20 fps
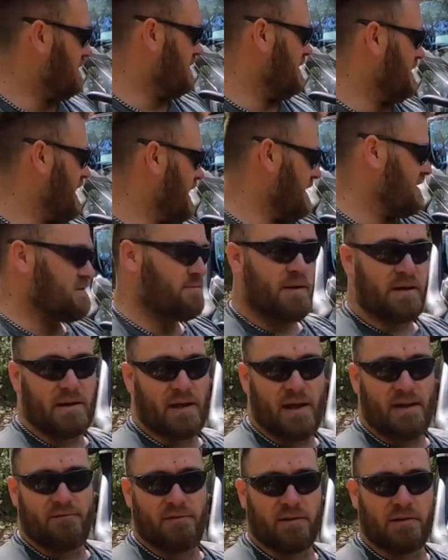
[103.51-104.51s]
That is meant to
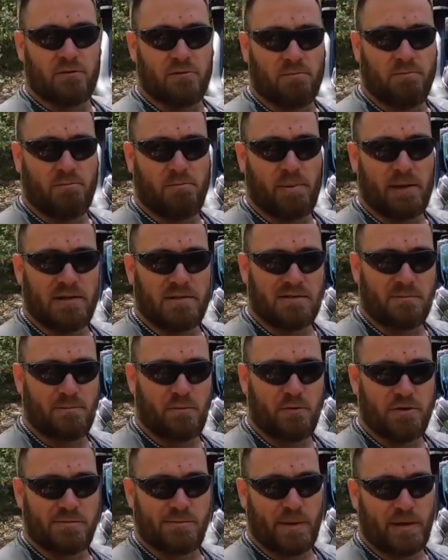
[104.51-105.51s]
have a little piece of
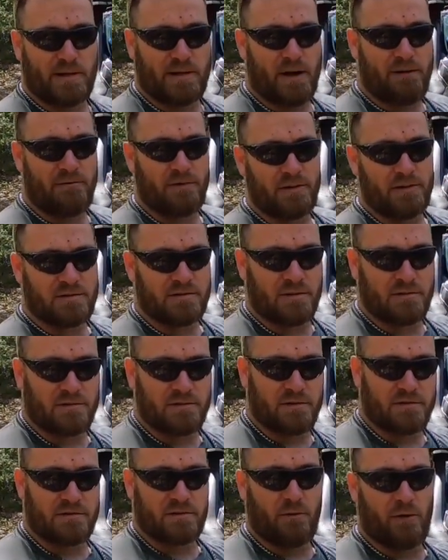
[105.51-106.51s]
perspex covering it, so it's
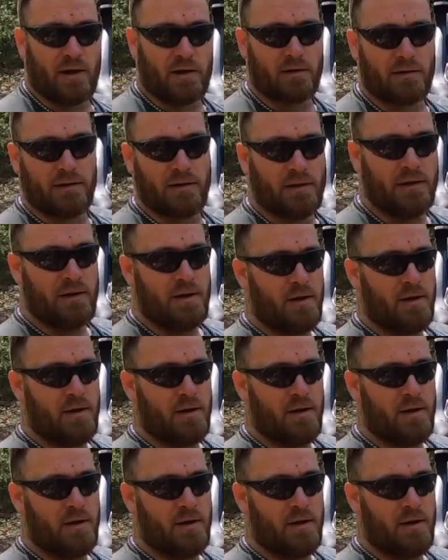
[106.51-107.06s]
not so ugly.